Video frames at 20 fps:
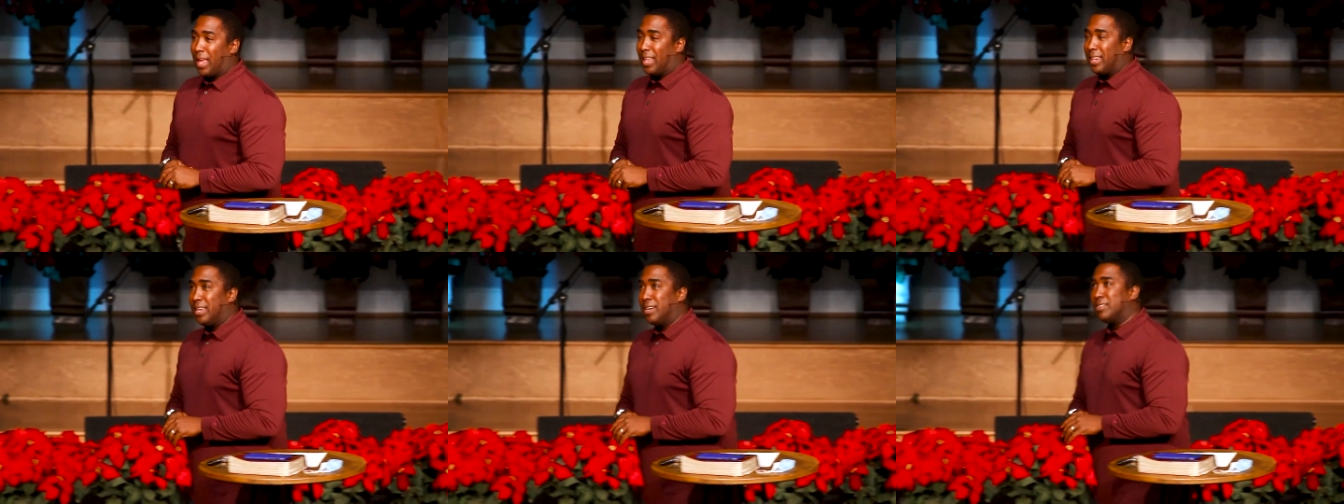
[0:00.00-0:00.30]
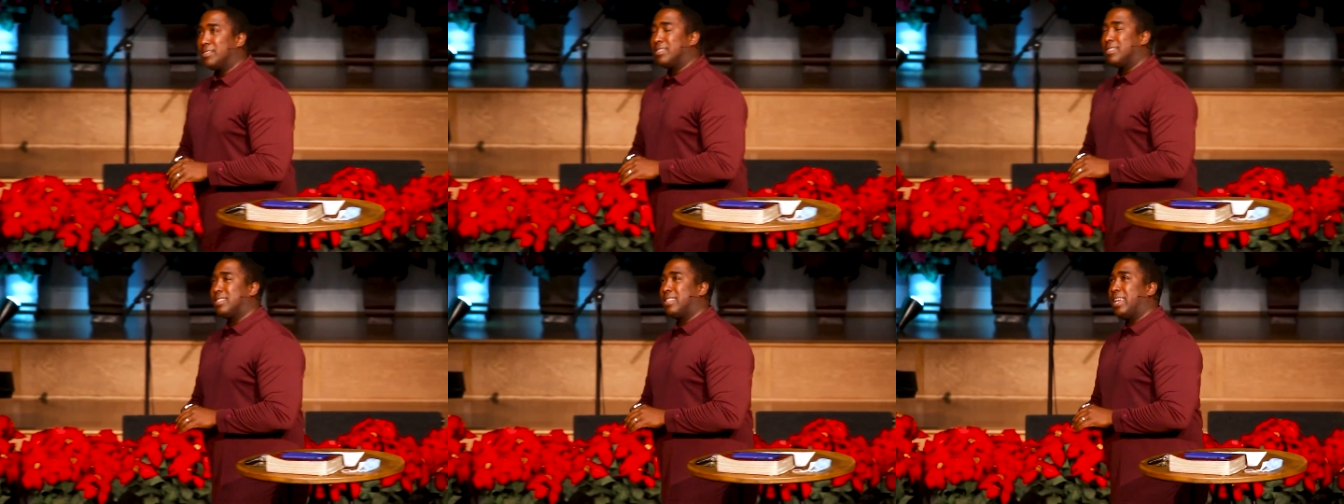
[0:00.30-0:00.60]
And
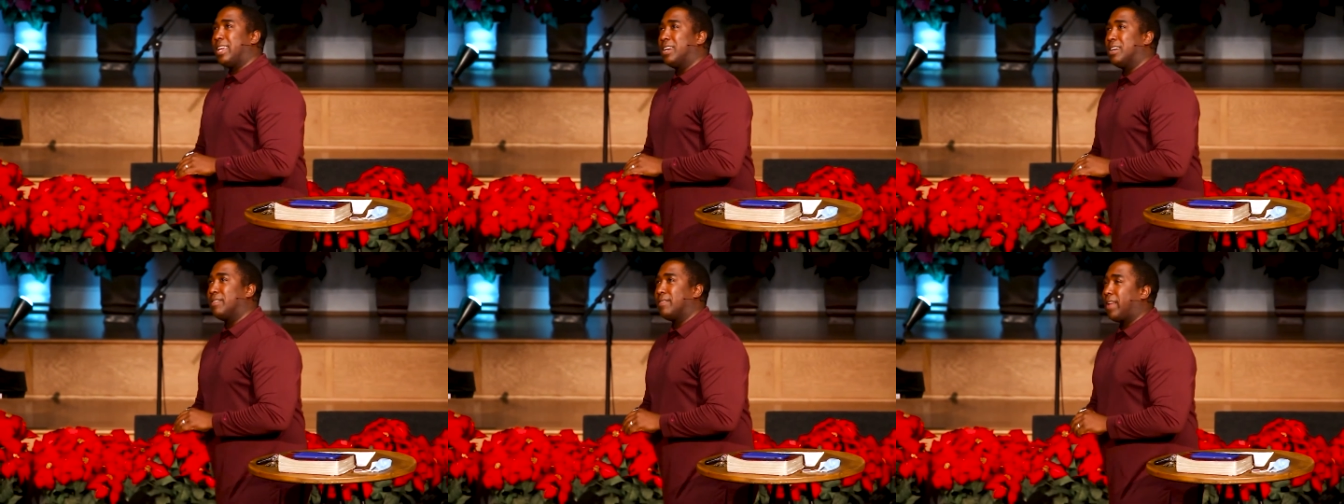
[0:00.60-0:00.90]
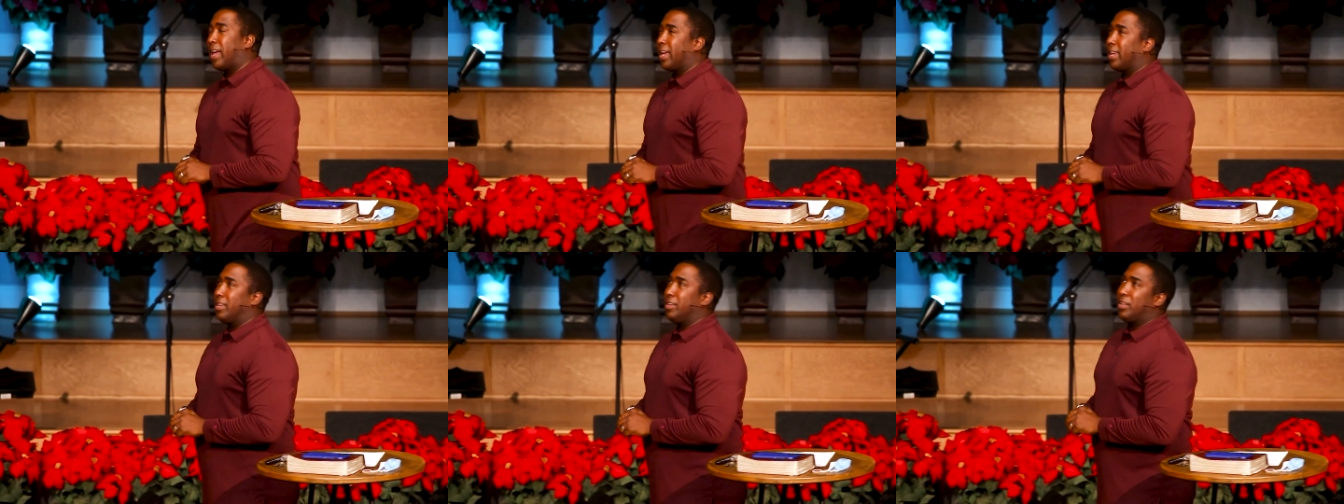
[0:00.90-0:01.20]
there's this thing
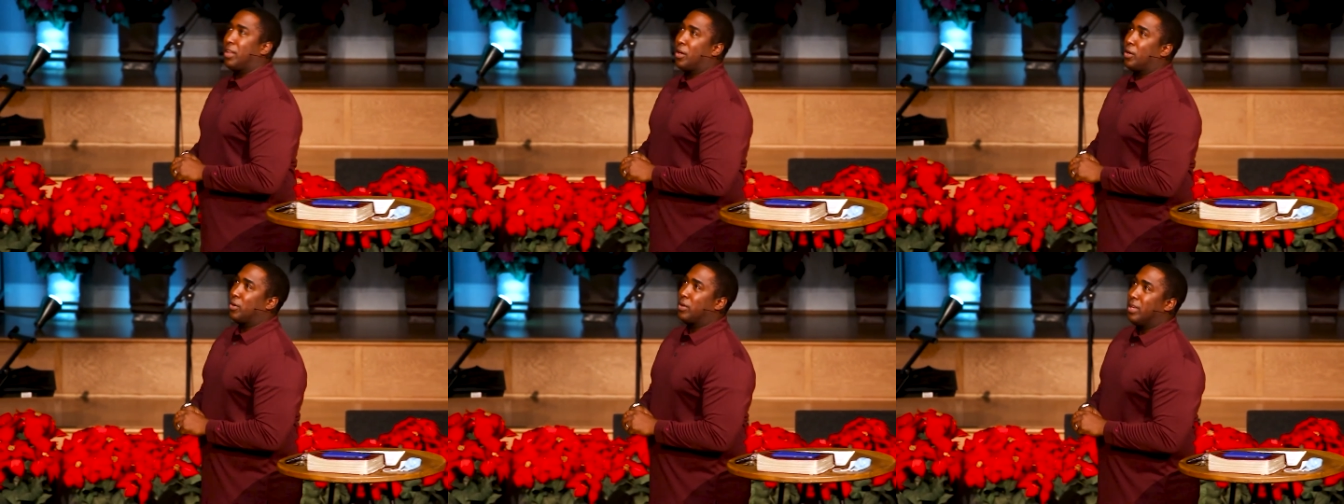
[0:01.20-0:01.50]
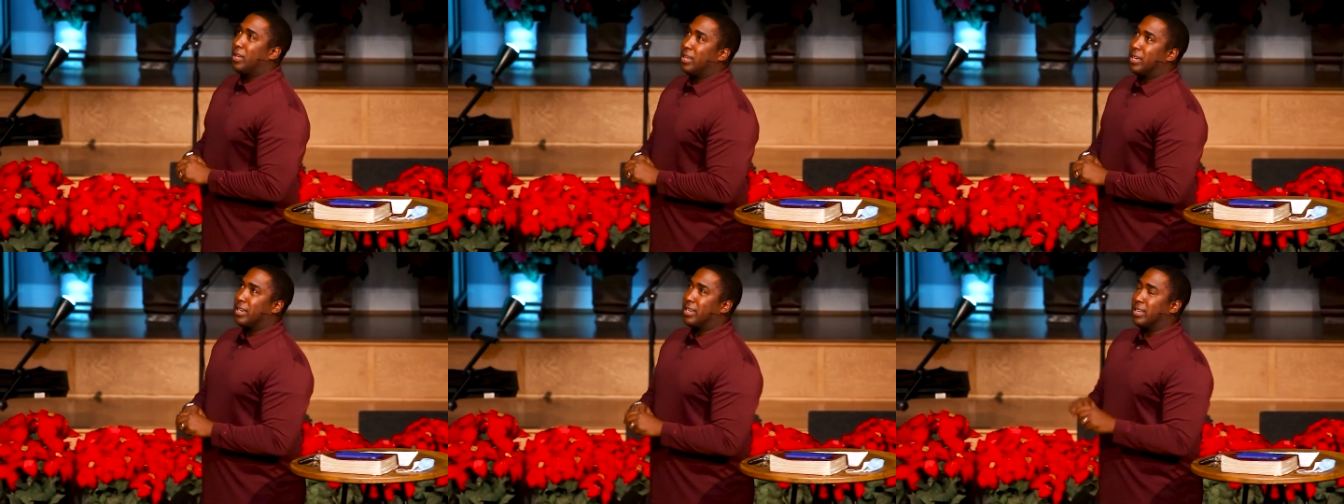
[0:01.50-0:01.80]
of like, you know,
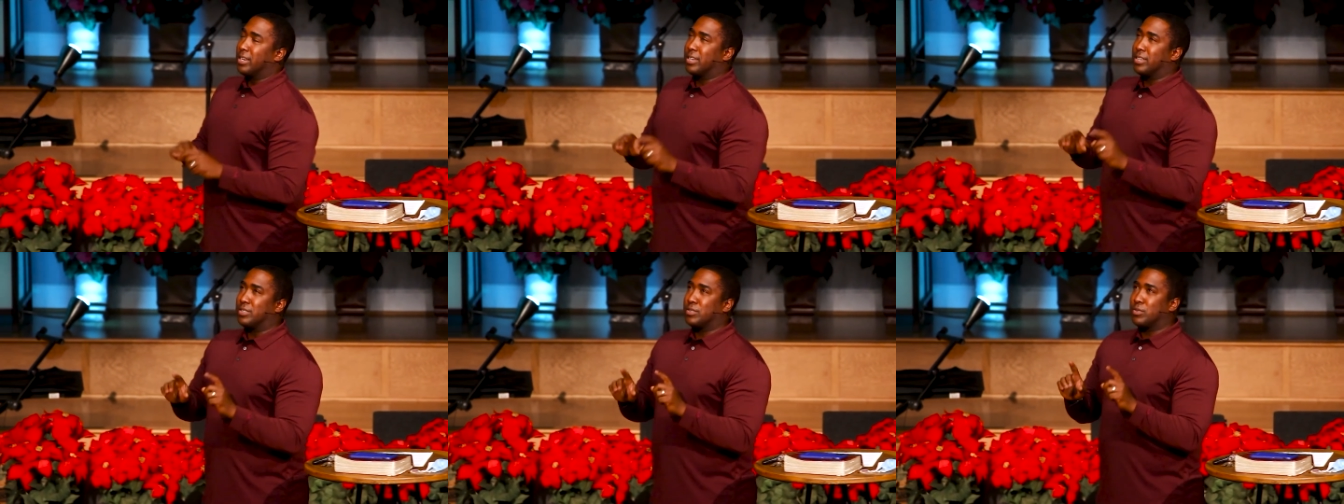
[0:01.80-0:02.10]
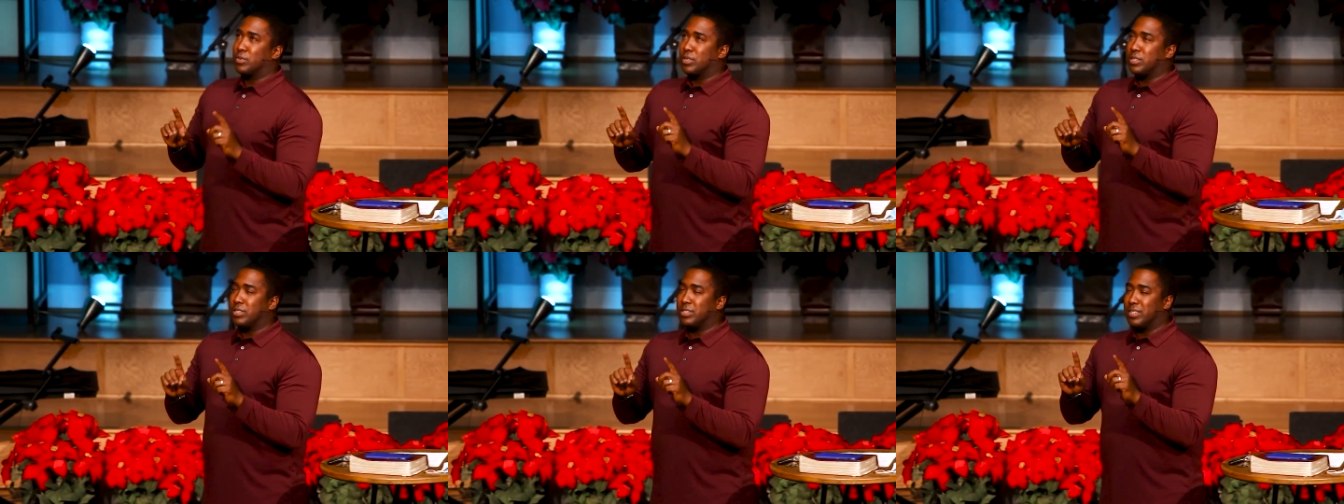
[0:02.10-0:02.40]

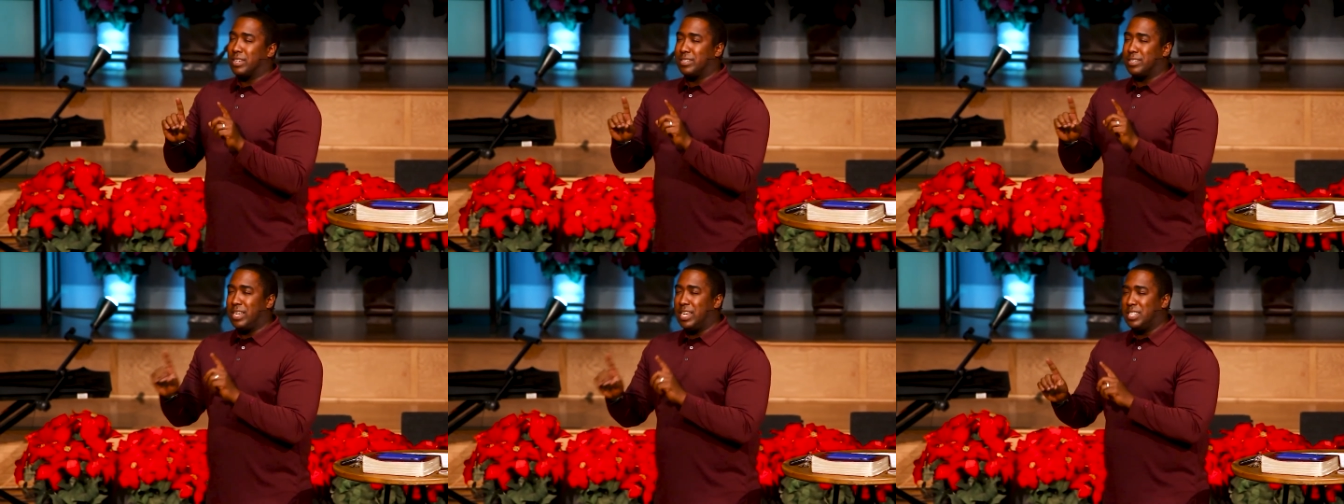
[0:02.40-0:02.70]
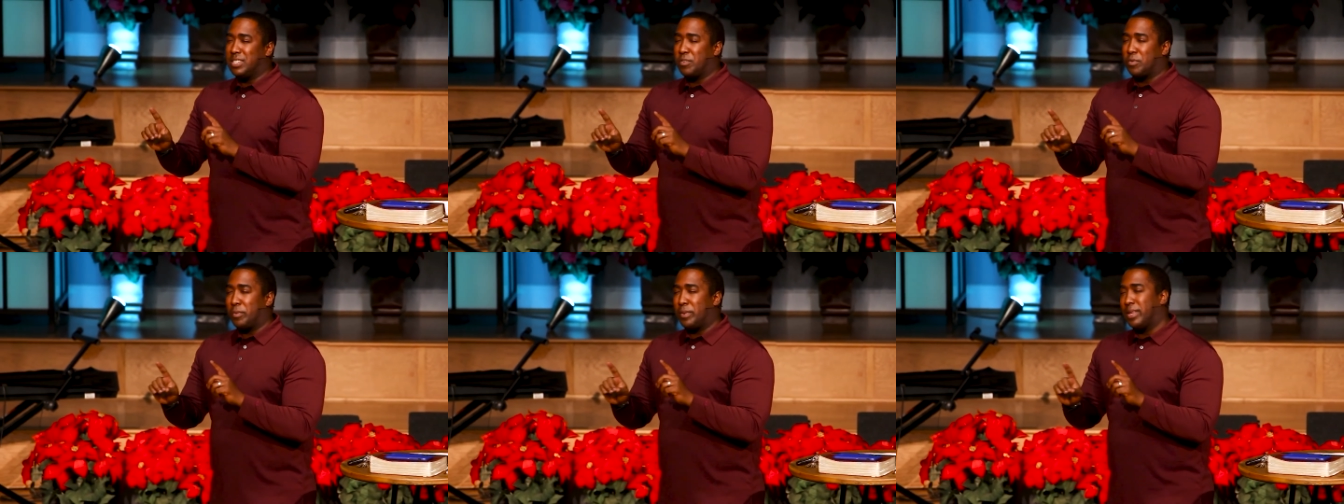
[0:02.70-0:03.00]
because because it's
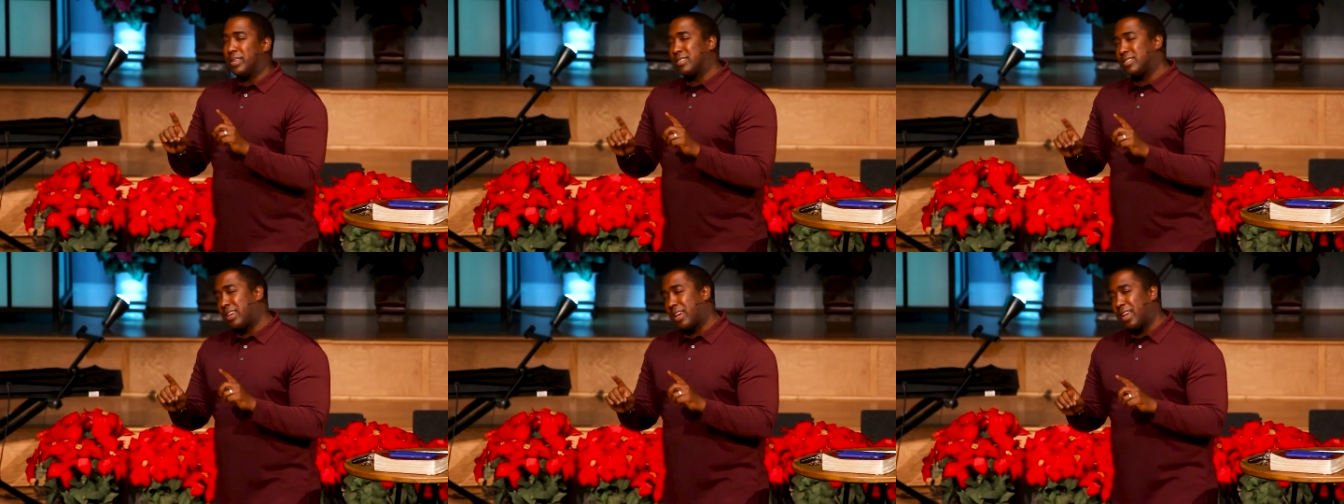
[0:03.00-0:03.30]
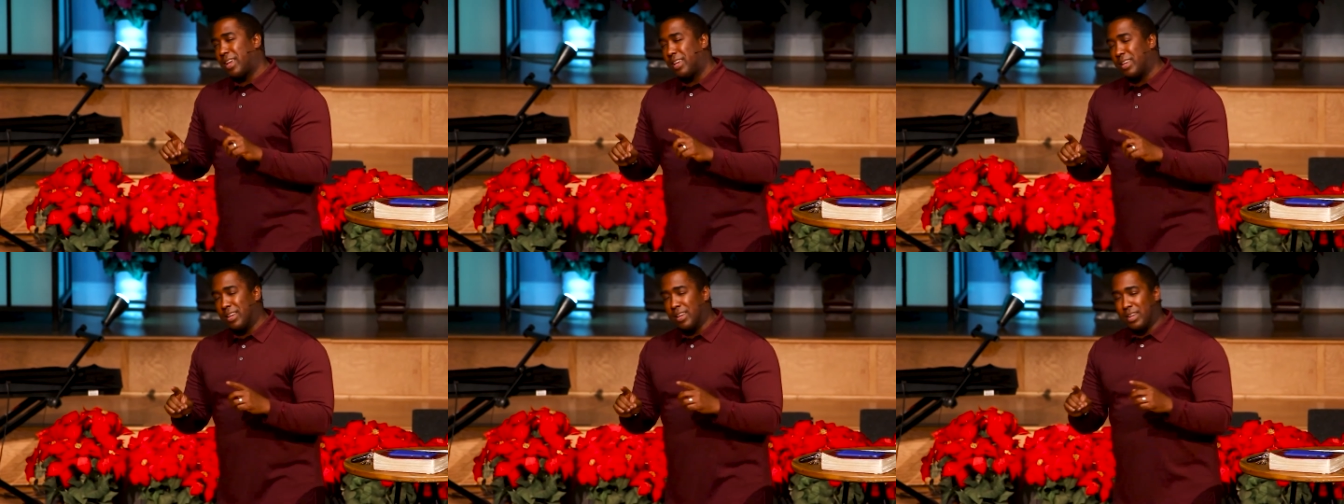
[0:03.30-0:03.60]
easy for me to
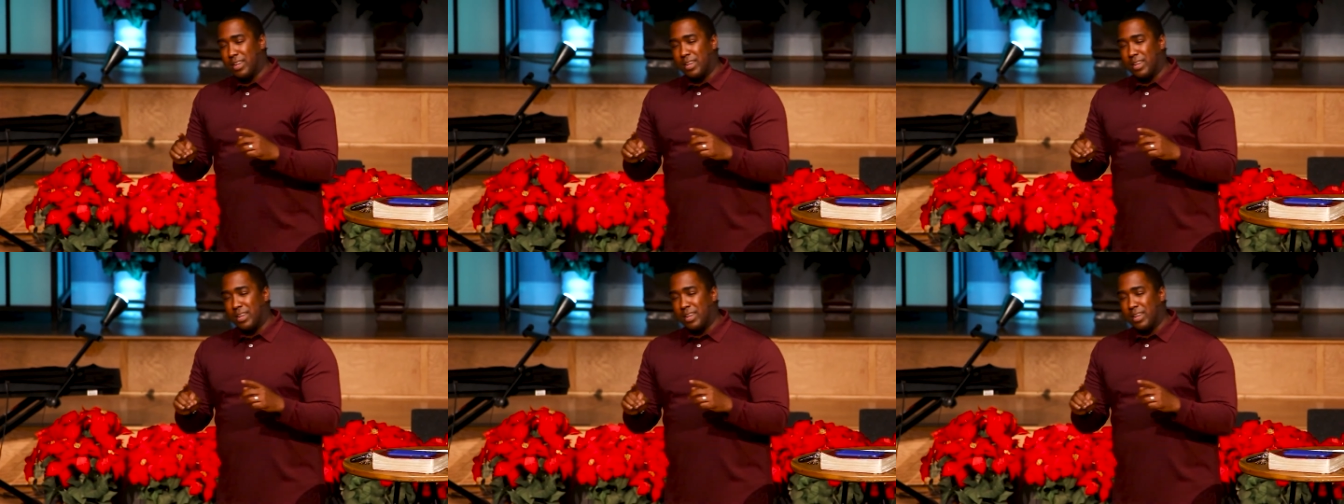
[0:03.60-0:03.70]
say uh,